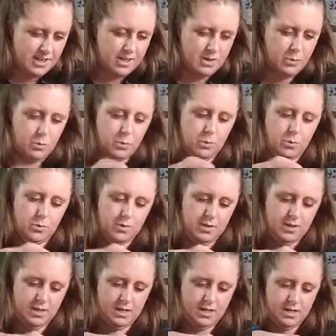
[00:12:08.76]
Oh,
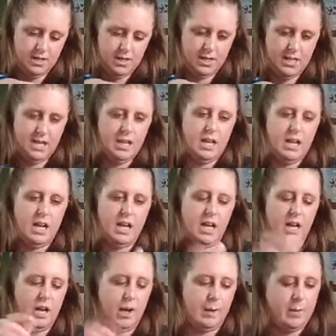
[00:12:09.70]

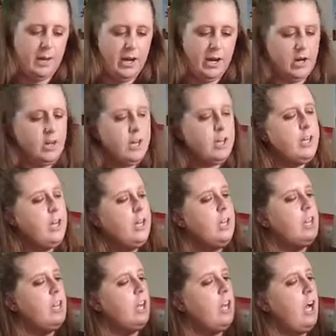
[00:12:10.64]
I heard a
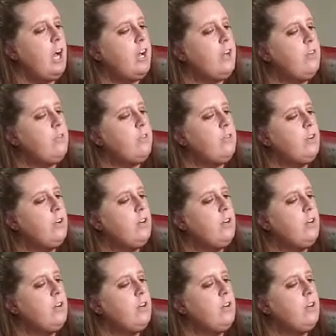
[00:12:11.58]
lot of